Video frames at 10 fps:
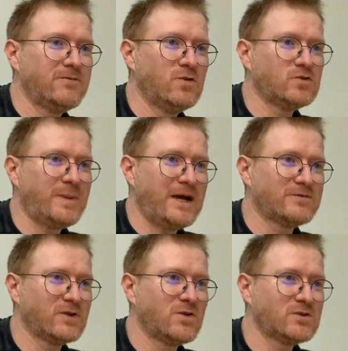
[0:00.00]
So, Force
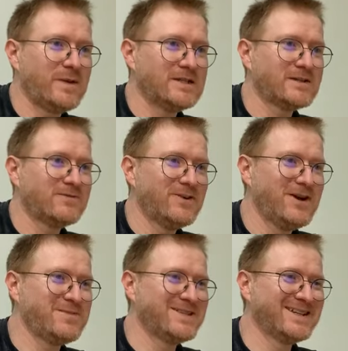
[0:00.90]
Powers for Core Space
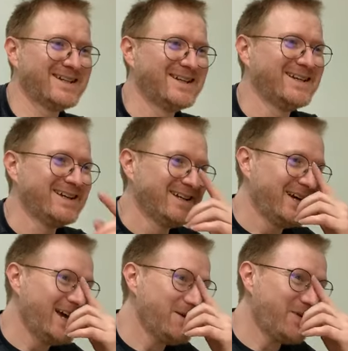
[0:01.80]
confirmed.
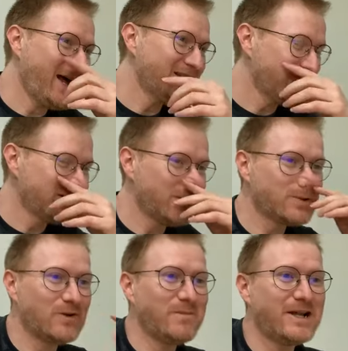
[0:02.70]
Any plans for
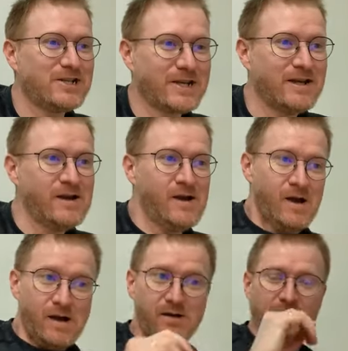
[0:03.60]
some sort of magic?
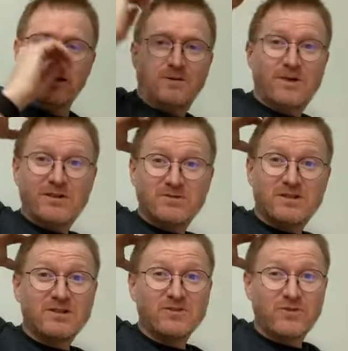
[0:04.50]

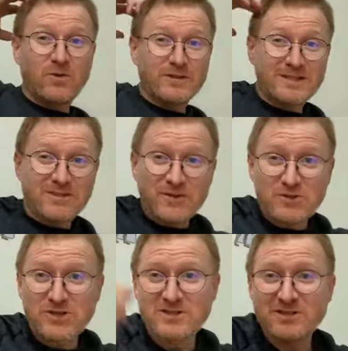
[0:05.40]
Well, look forward in
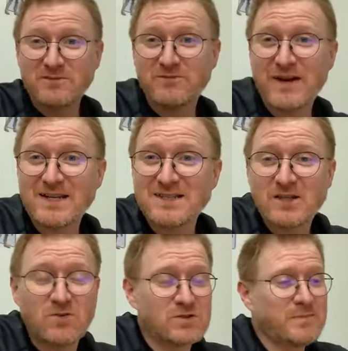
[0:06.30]
the future to
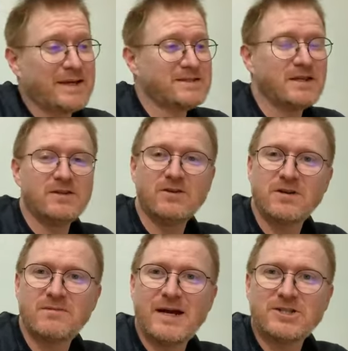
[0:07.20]
Fantasy Core Space,
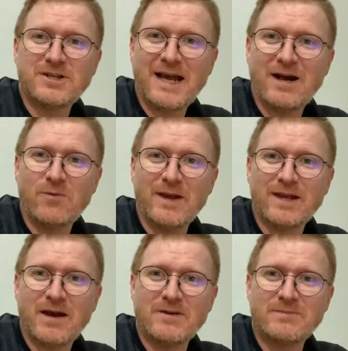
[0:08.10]
and you can imagine
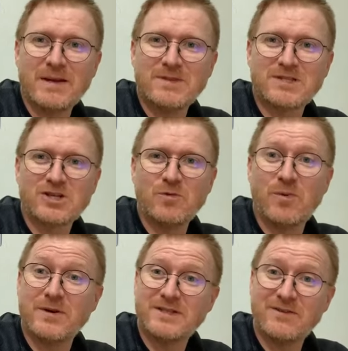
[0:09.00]
how we're going. Maybe the
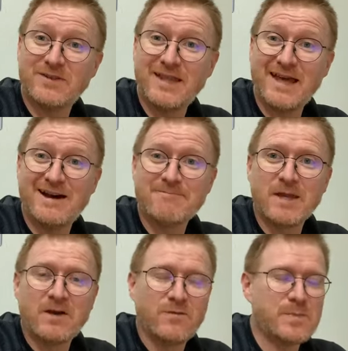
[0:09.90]
skill points over
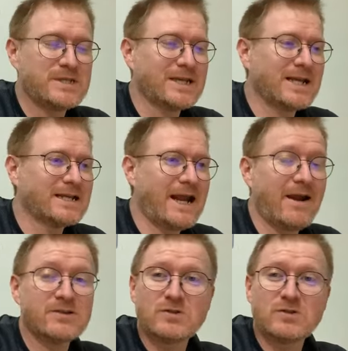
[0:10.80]
there for particular